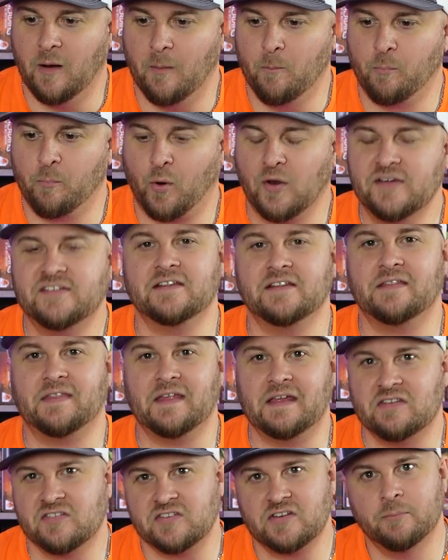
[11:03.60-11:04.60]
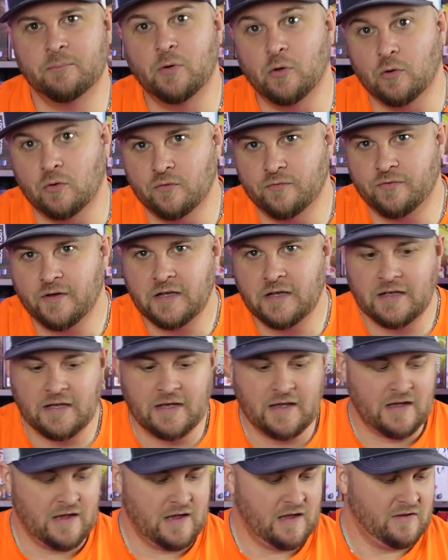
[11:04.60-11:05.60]
pricing things to move.
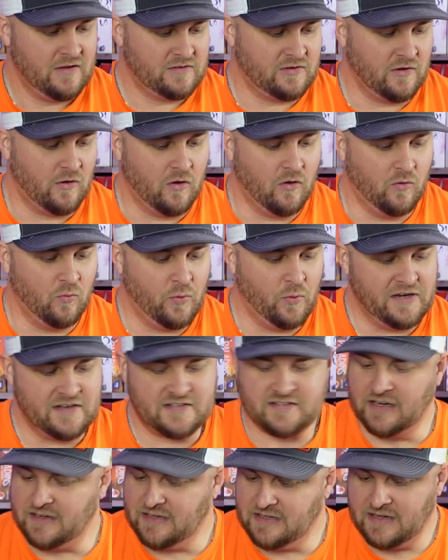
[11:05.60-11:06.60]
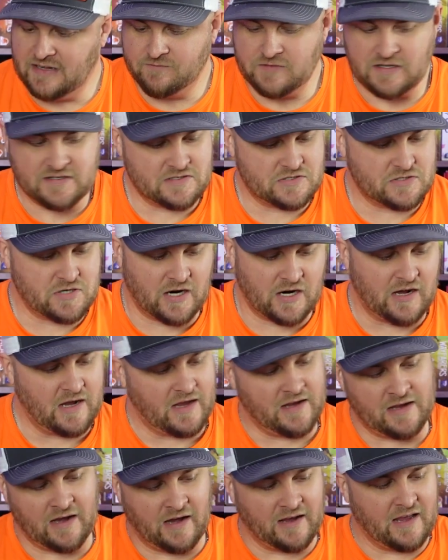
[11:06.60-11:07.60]
So we decided to give these a
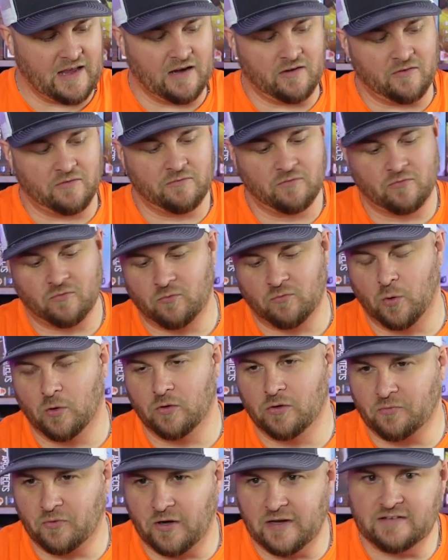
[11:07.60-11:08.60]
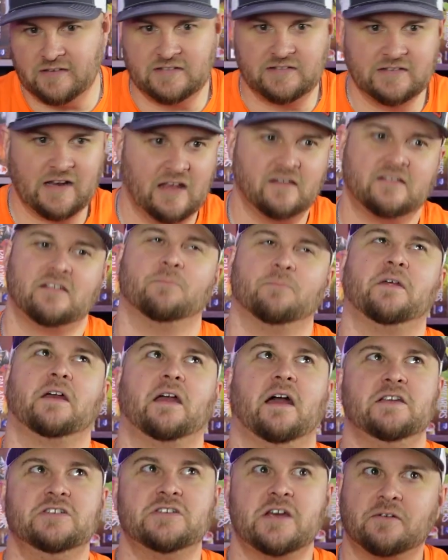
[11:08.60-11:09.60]
try. Again, Roll and Right's not something
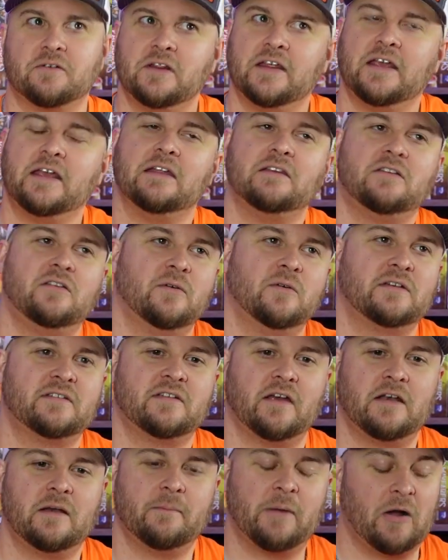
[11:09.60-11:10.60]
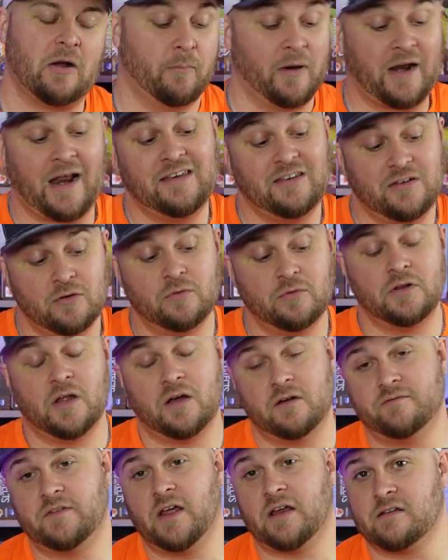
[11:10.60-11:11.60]
I generally get too excited about, but I do
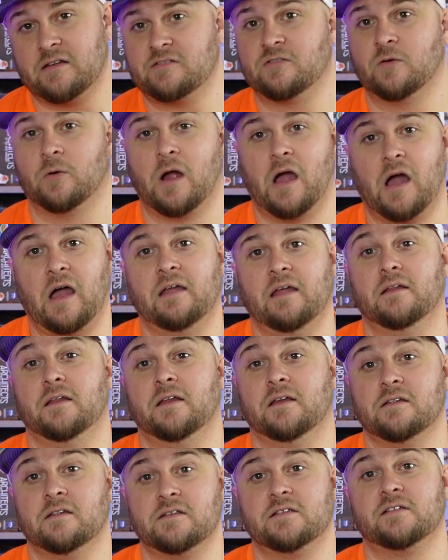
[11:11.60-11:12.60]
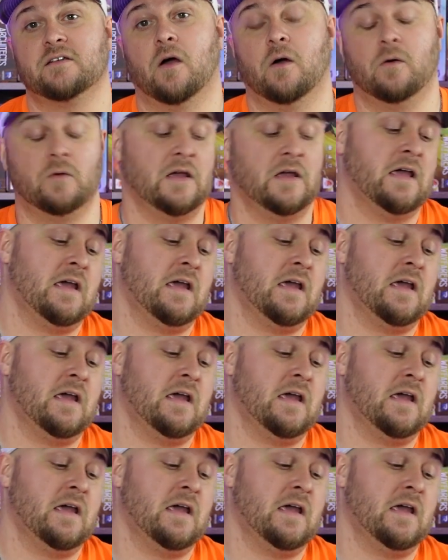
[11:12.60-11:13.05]
love Dinosaur Island, so